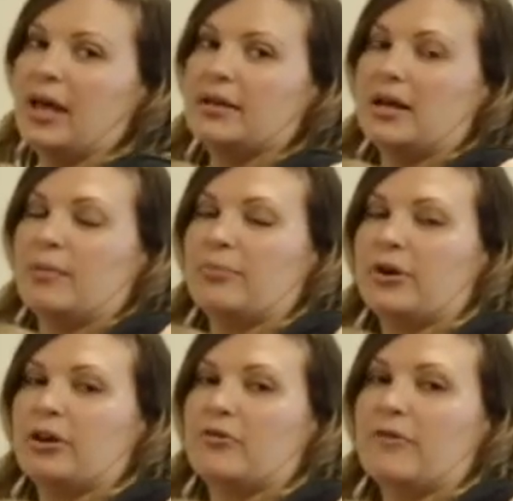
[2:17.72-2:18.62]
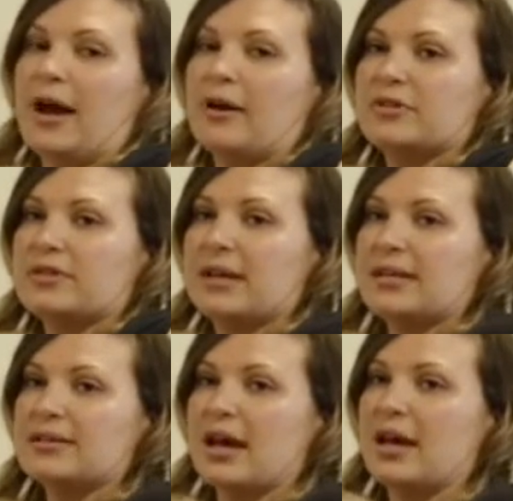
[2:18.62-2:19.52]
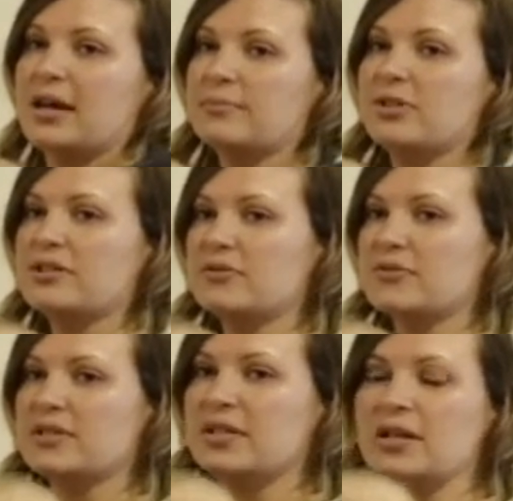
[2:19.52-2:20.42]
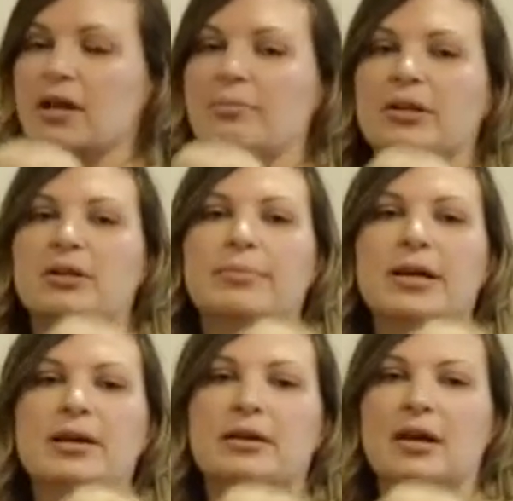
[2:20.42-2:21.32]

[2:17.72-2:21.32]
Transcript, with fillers: And then I bring it around to my side and just loosening it up a little bit.